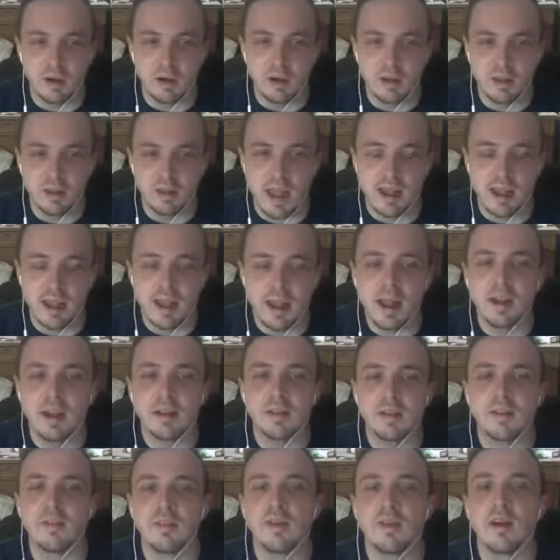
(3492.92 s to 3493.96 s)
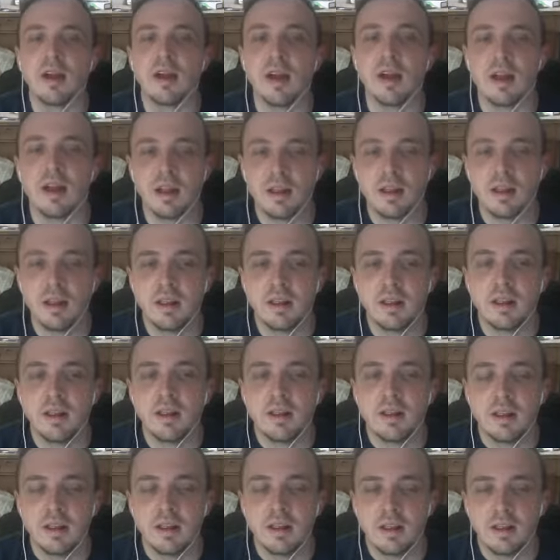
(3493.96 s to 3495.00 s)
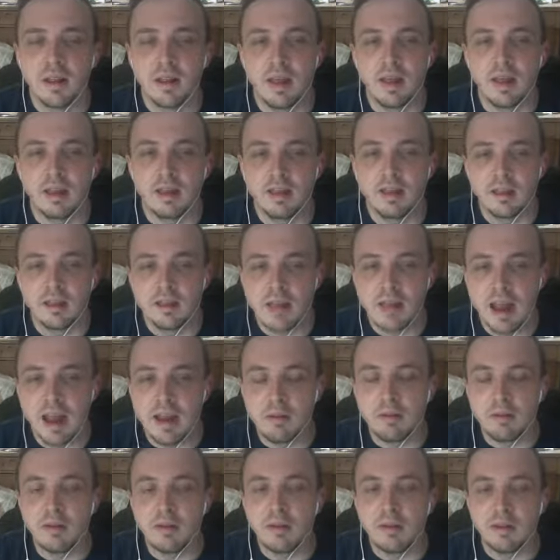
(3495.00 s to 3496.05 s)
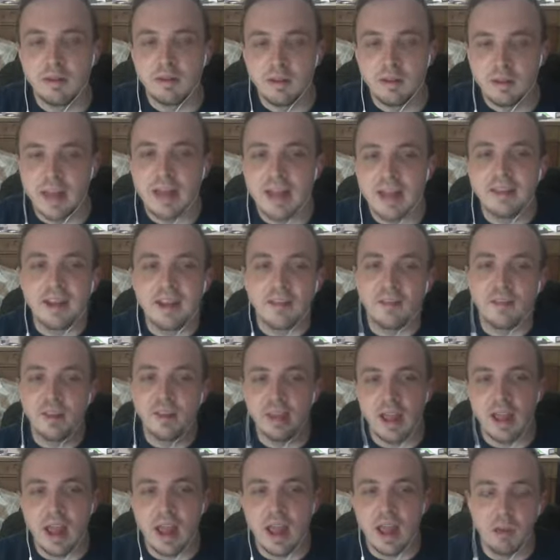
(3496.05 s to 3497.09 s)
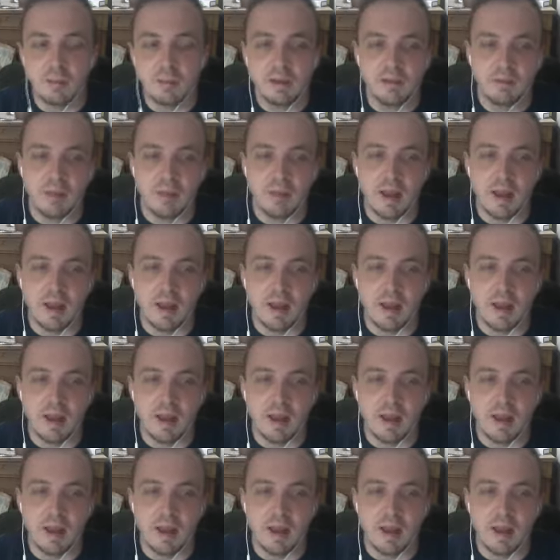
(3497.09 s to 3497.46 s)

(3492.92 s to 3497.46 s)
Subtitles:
that kind of like that definitely helps?